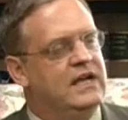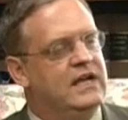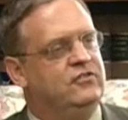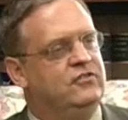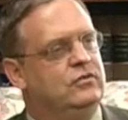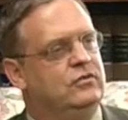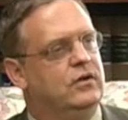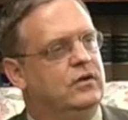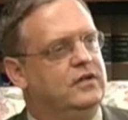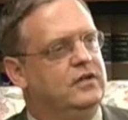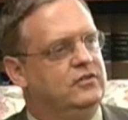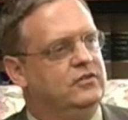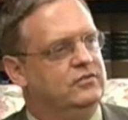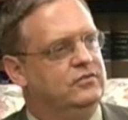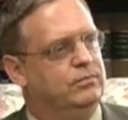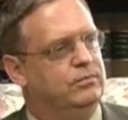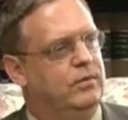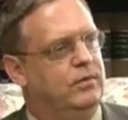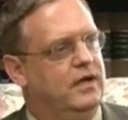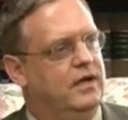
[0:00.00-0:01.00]
National Grange
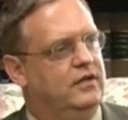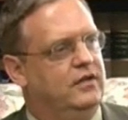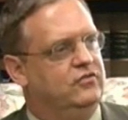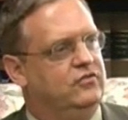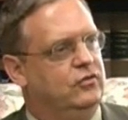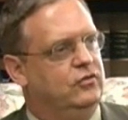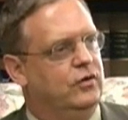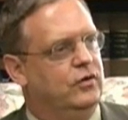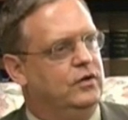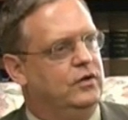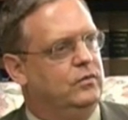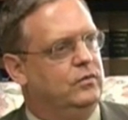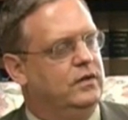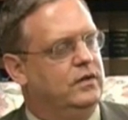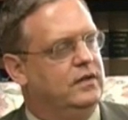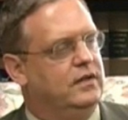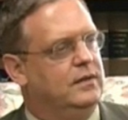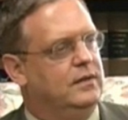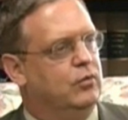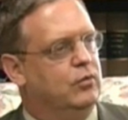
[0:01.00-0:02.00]
has joined
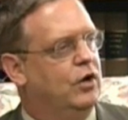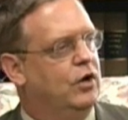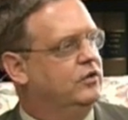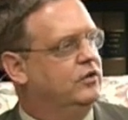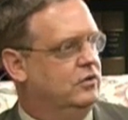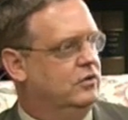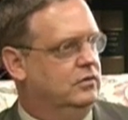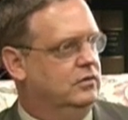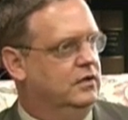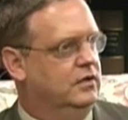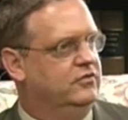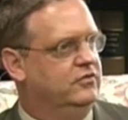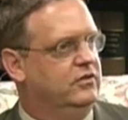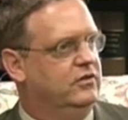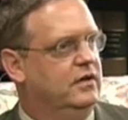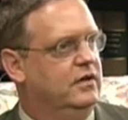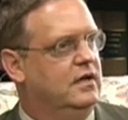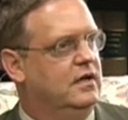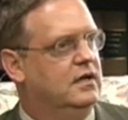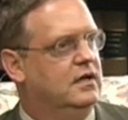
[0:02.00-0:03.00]
with a broad
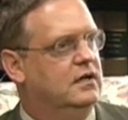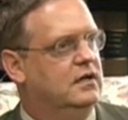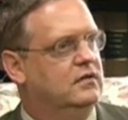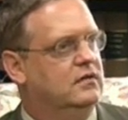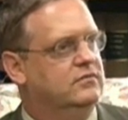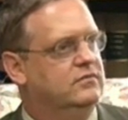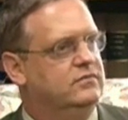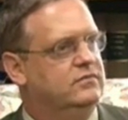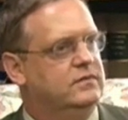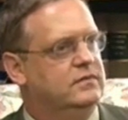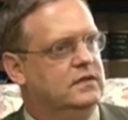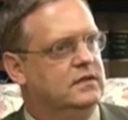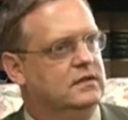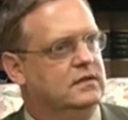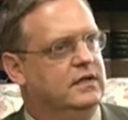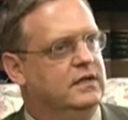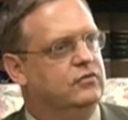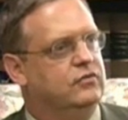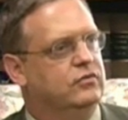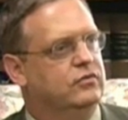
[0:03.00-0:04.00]
coalition of
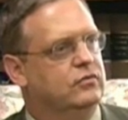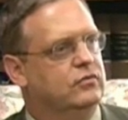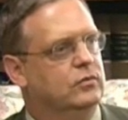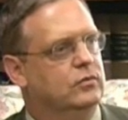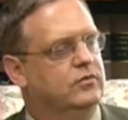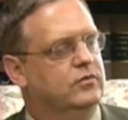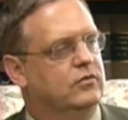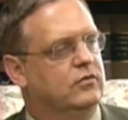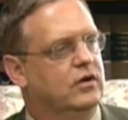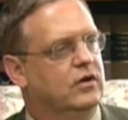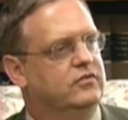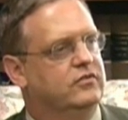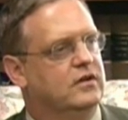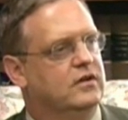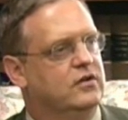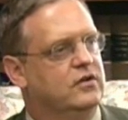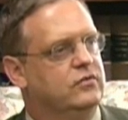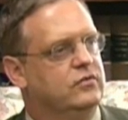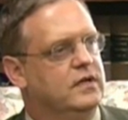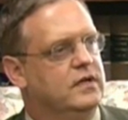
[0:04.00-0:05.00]
interest groups across the
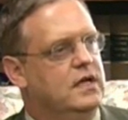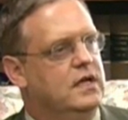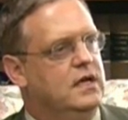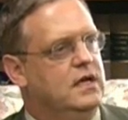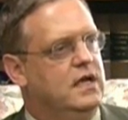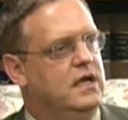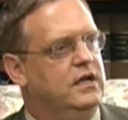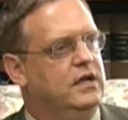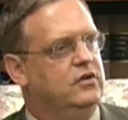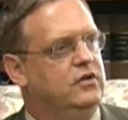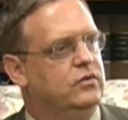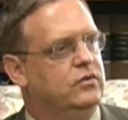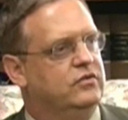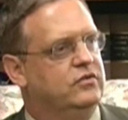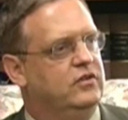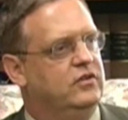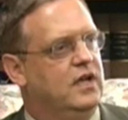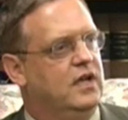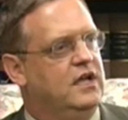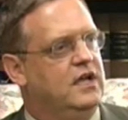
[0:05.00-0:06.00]
country in
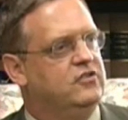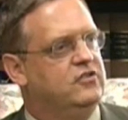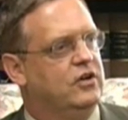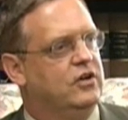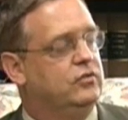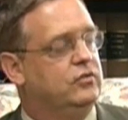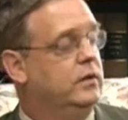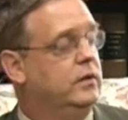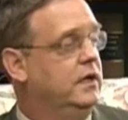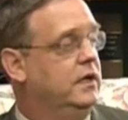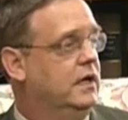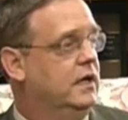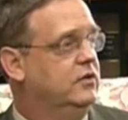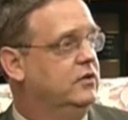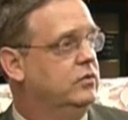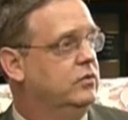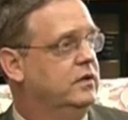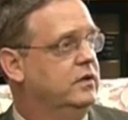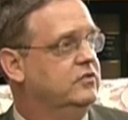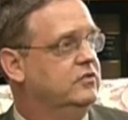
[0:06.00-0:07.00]
endorsing H.R.
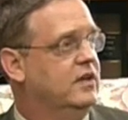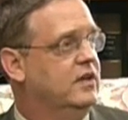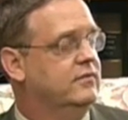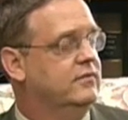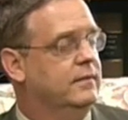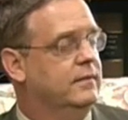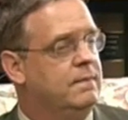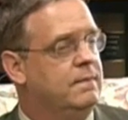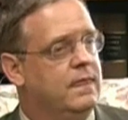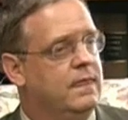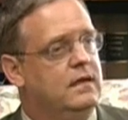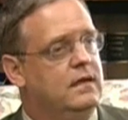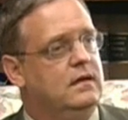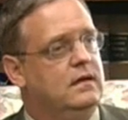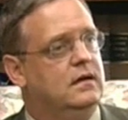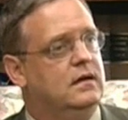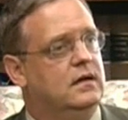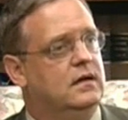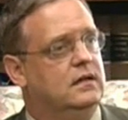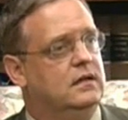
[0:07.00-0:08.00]
2927,
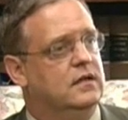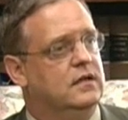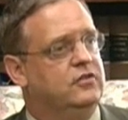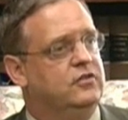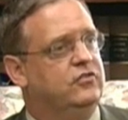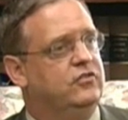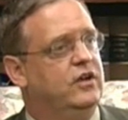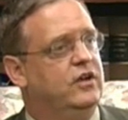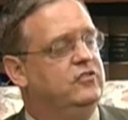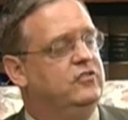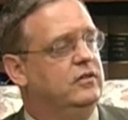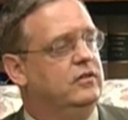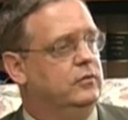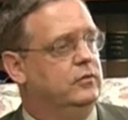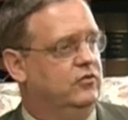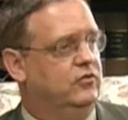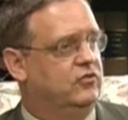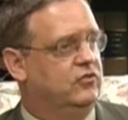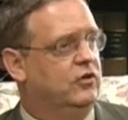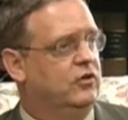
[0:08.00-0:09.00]
legislation
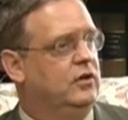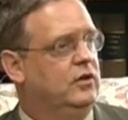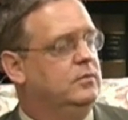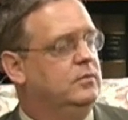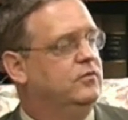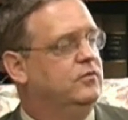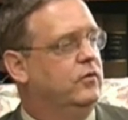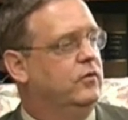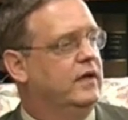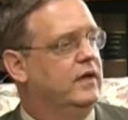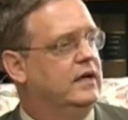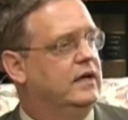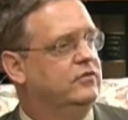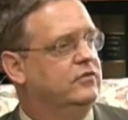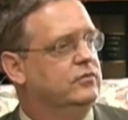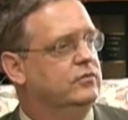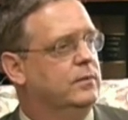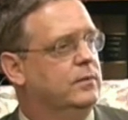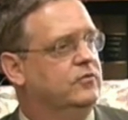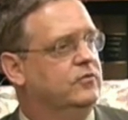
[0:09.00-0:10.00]
which is currently before the
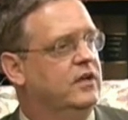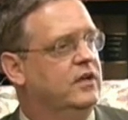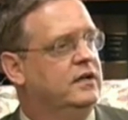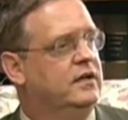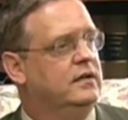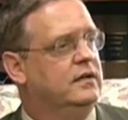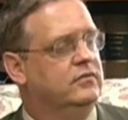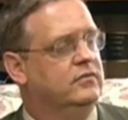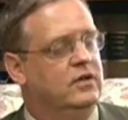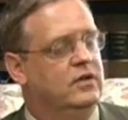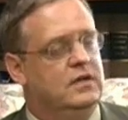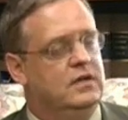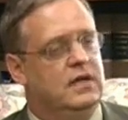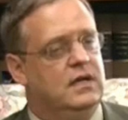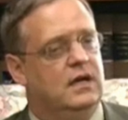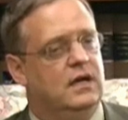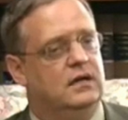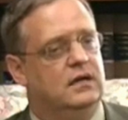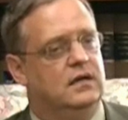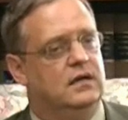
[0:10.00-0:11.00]
House of Representatives
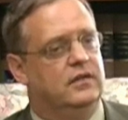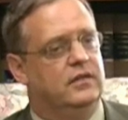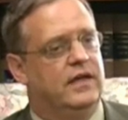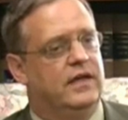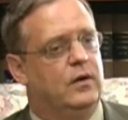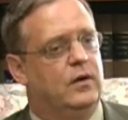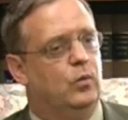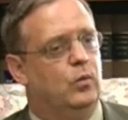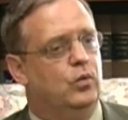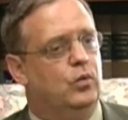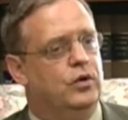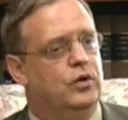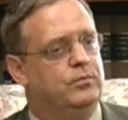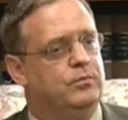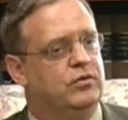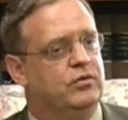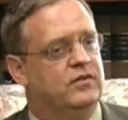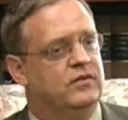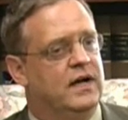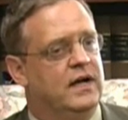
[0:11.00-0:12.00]
that
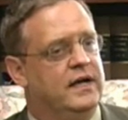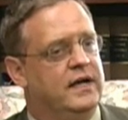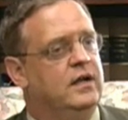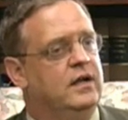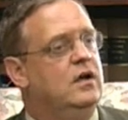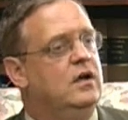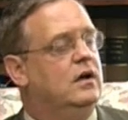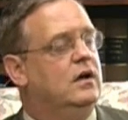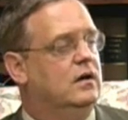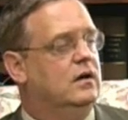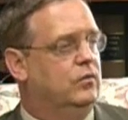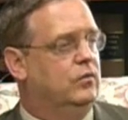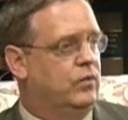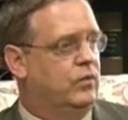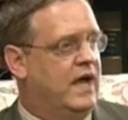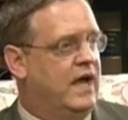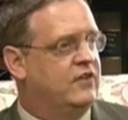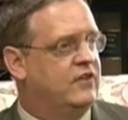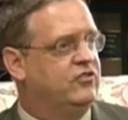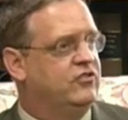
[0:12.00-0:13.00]
would provide
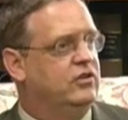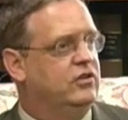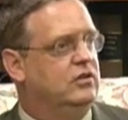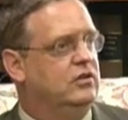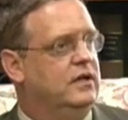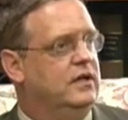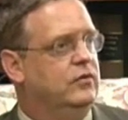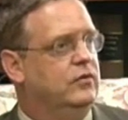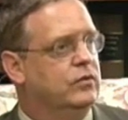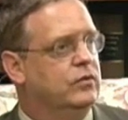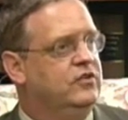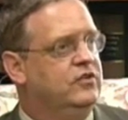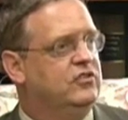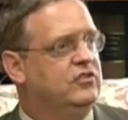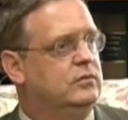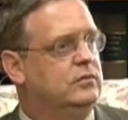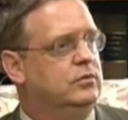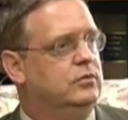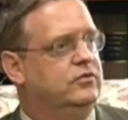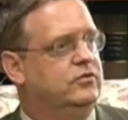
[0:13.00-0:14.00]
rational and
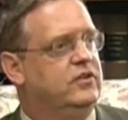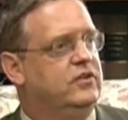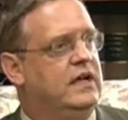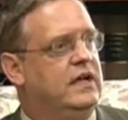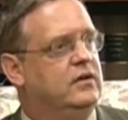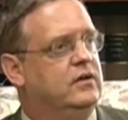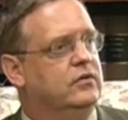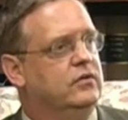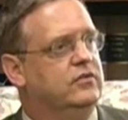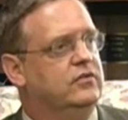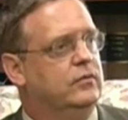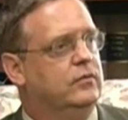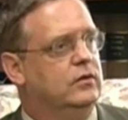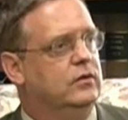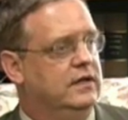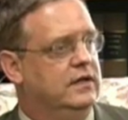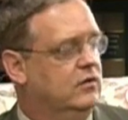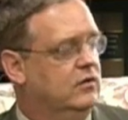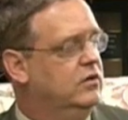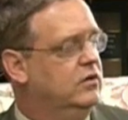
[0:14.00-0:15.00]
reasonable standards that
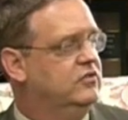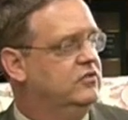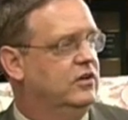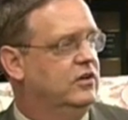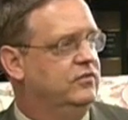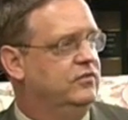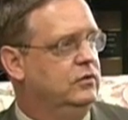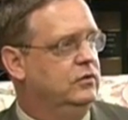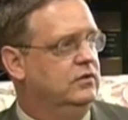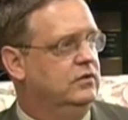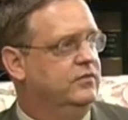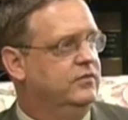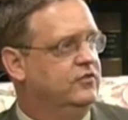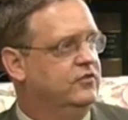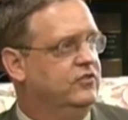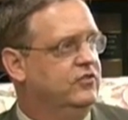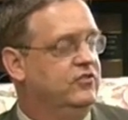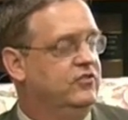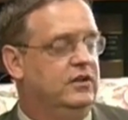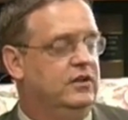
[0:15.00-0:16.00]
will increase our fuel
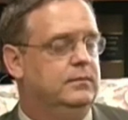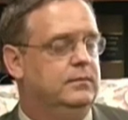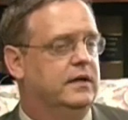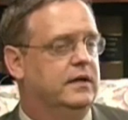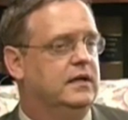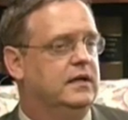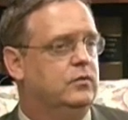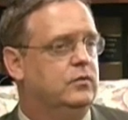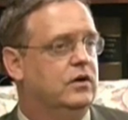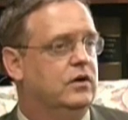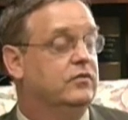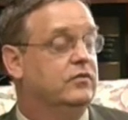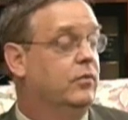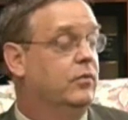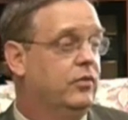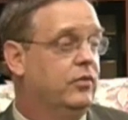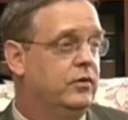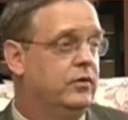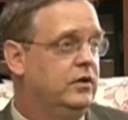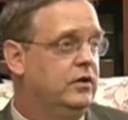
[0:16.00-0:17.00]
efficiency by anywhere from
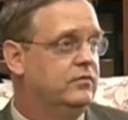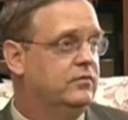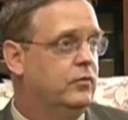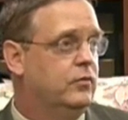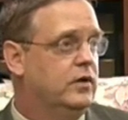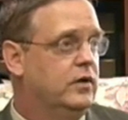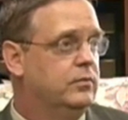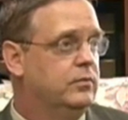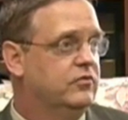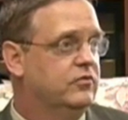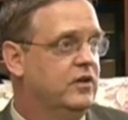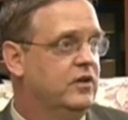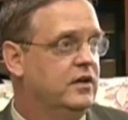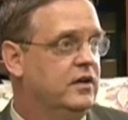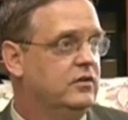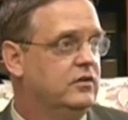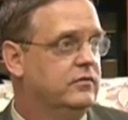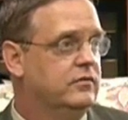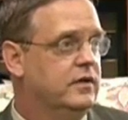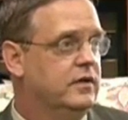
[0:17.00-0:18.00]
30 to
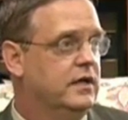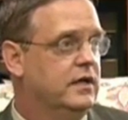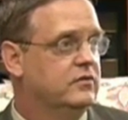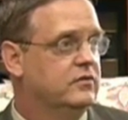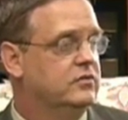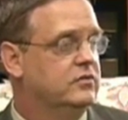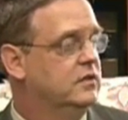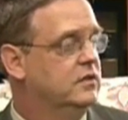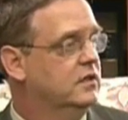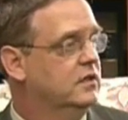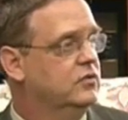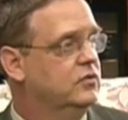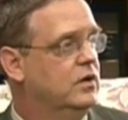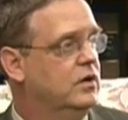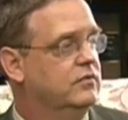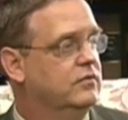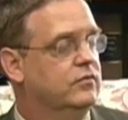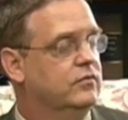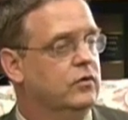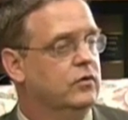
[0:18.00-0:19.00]
40% over the next
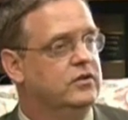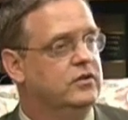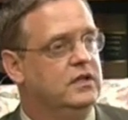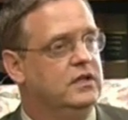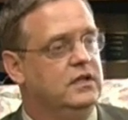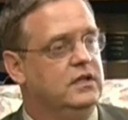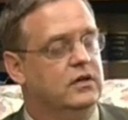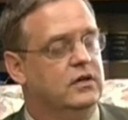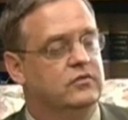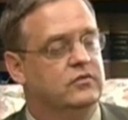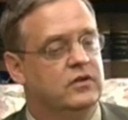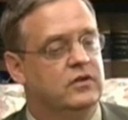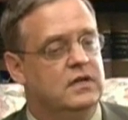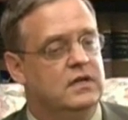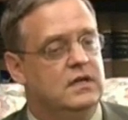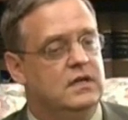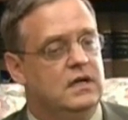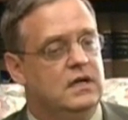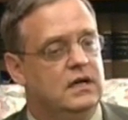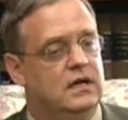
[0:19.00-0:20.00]
12 or 14 years,
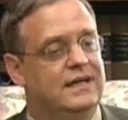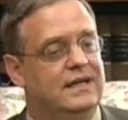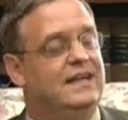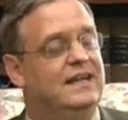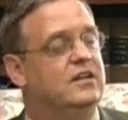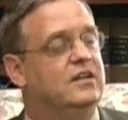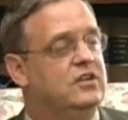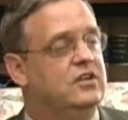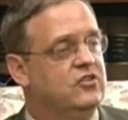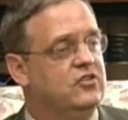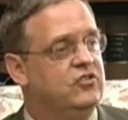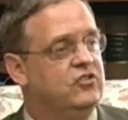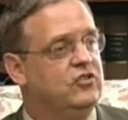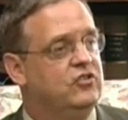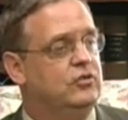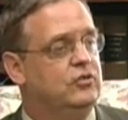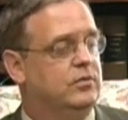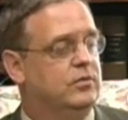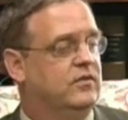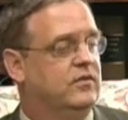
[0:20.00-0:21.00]
in
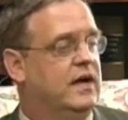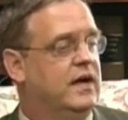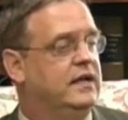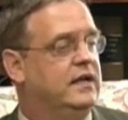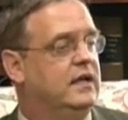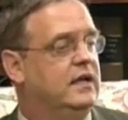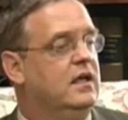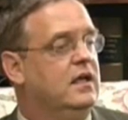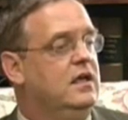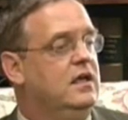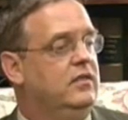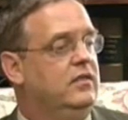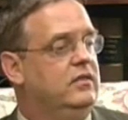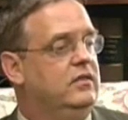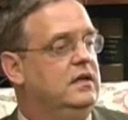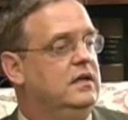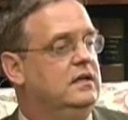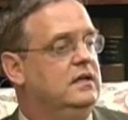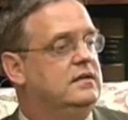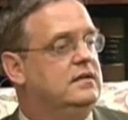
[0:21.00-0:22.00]
addition to providing
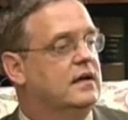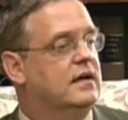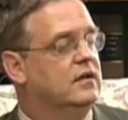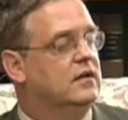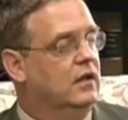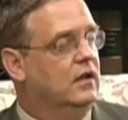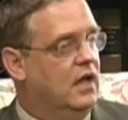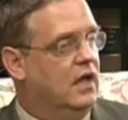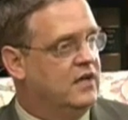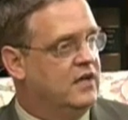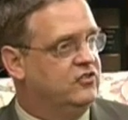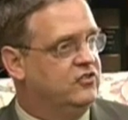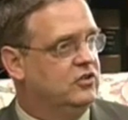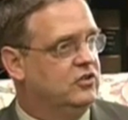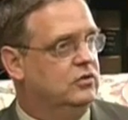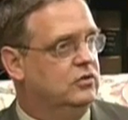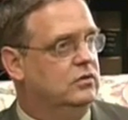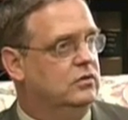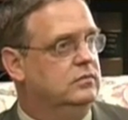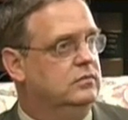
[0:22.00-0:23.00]
the
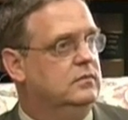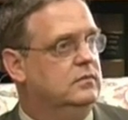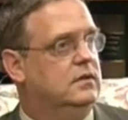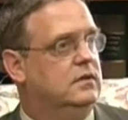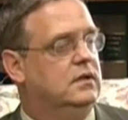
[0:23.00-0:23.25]
technological